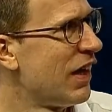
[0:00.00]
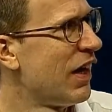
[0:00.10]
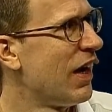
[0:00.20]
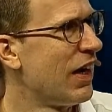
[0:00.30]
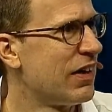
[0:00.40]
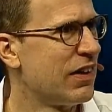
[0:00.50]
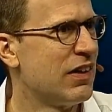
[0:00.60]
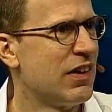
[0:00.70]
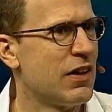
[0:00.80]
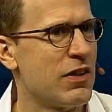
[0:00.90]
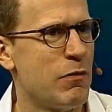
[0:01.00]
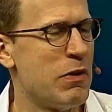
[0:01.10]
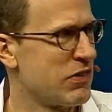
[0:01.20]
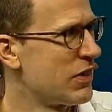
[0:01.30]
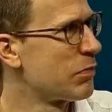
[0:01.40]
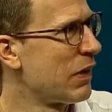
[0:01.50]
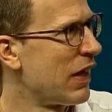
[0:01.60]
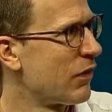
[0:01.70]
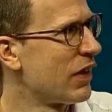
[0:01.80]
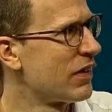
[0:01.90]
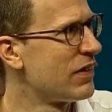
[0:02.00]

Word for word: and the business plan, right?